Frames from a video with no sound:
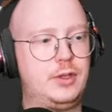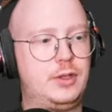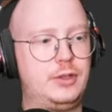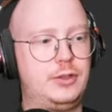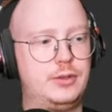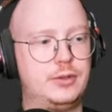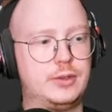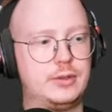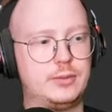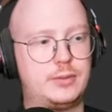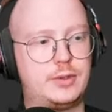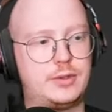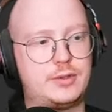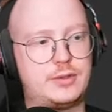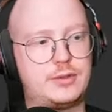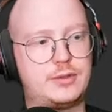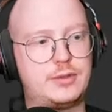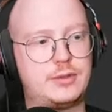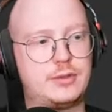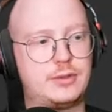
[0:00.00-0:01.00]
you're in
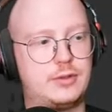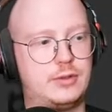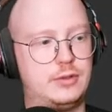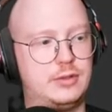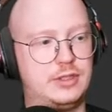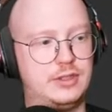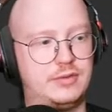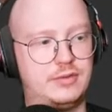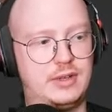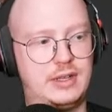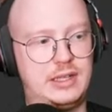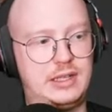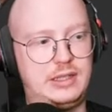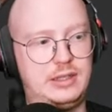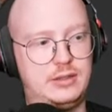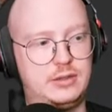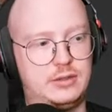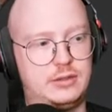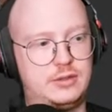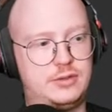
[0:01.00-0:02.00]
what's called the
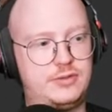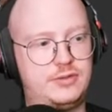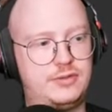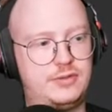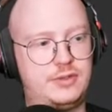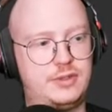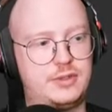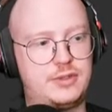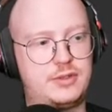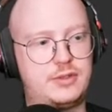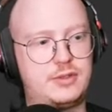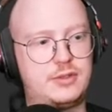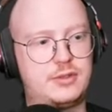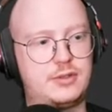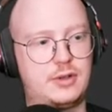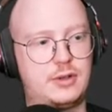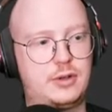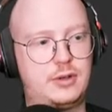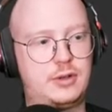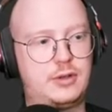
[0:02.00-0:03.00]
Valley of the
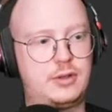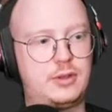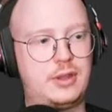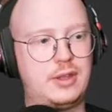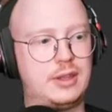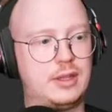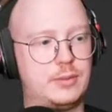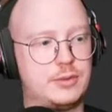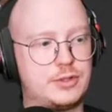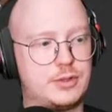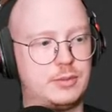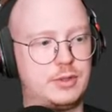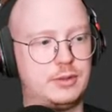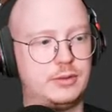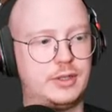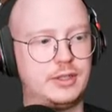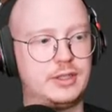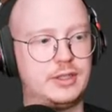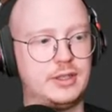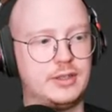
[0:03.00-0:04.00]
Suck. I think that was something
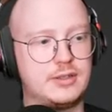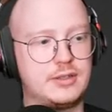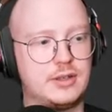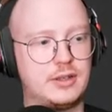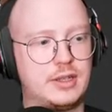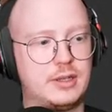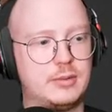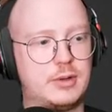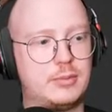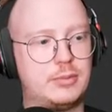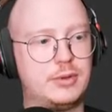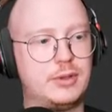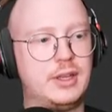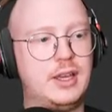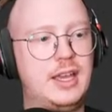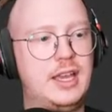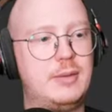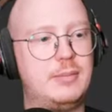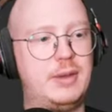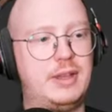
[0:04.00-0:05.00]
Ryan Kingslien came up with.
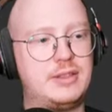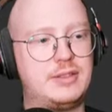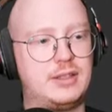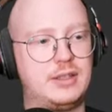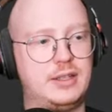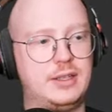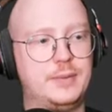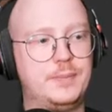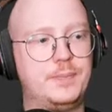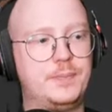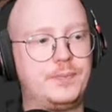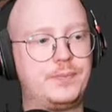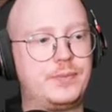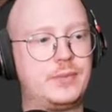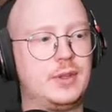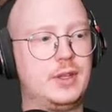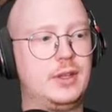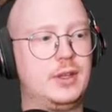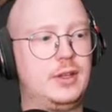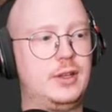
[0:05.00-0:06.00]
Basically,
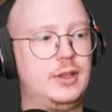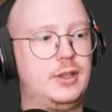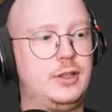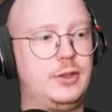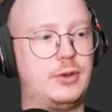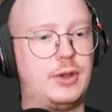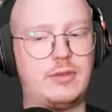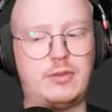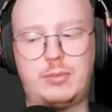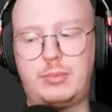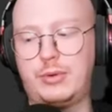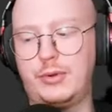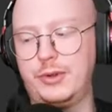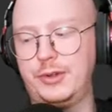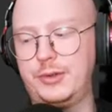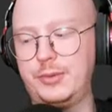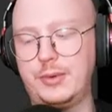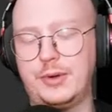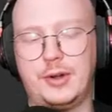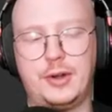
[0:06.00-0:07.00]
you have a
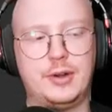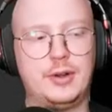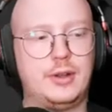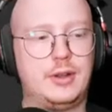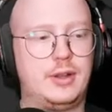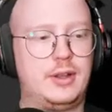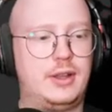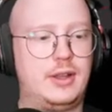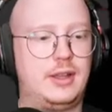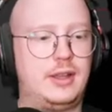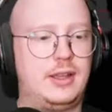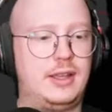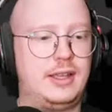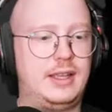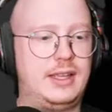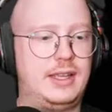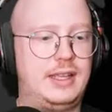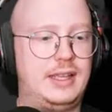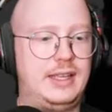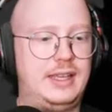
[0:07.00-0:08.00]
point where
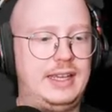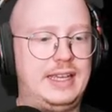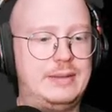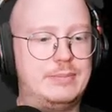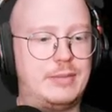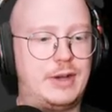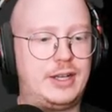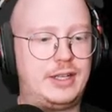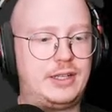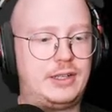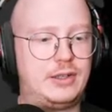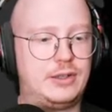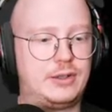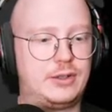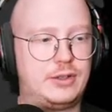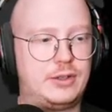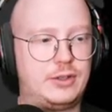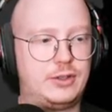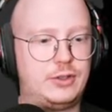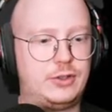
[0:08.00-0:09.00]
it might
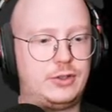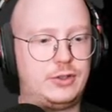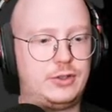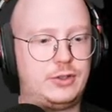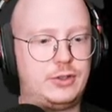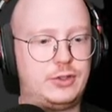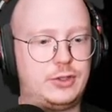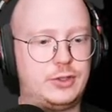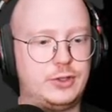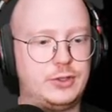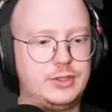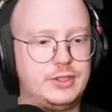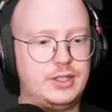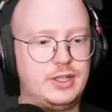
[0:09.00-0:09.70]
look good